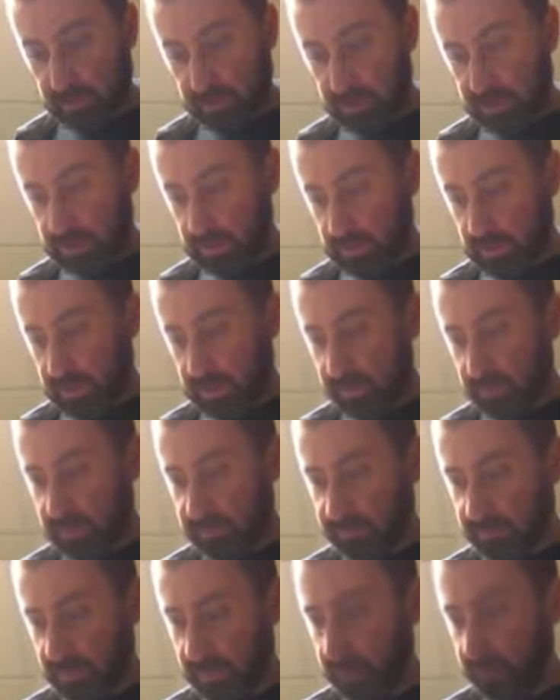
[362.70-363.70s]
this is
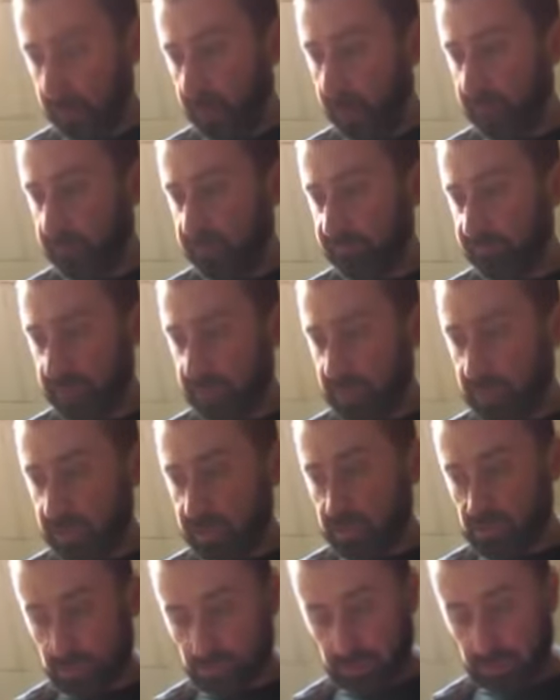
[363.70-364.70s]
volume one of Mega
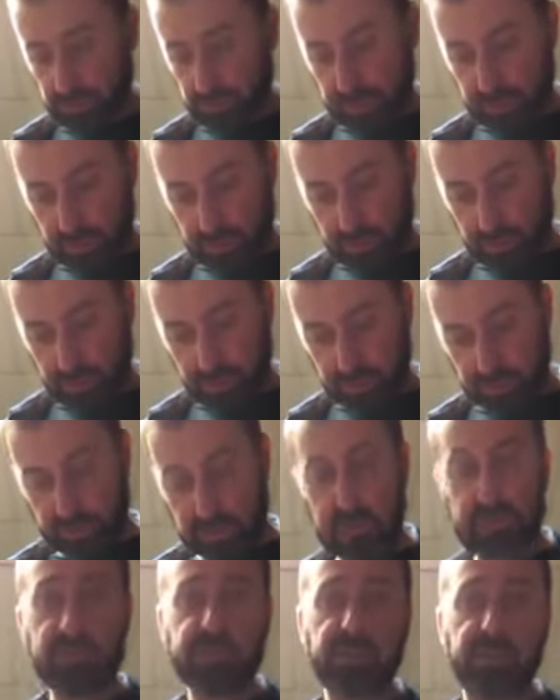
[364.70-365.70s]
Ghost. This
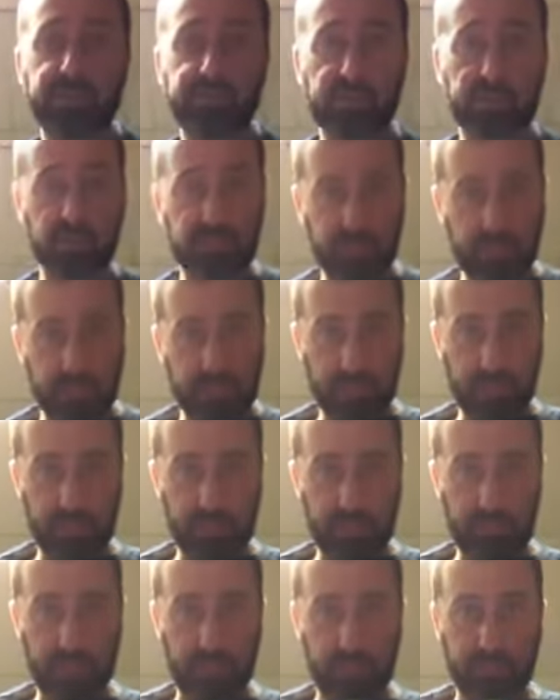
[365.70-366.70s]
is seventeen ninety
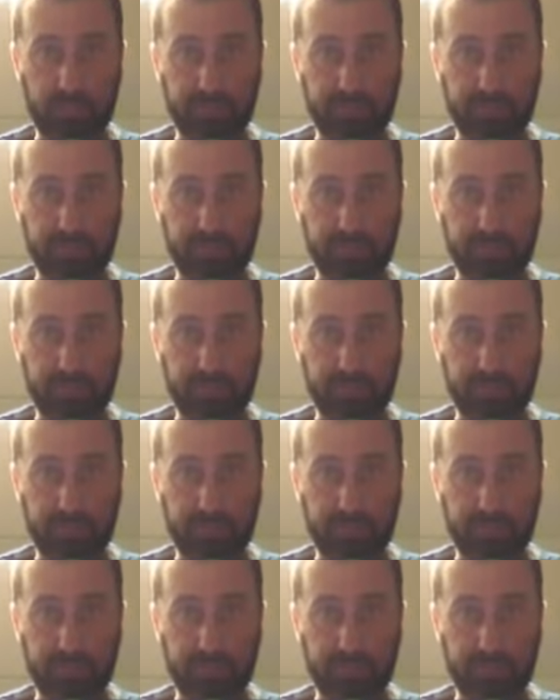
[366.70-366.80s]
nine.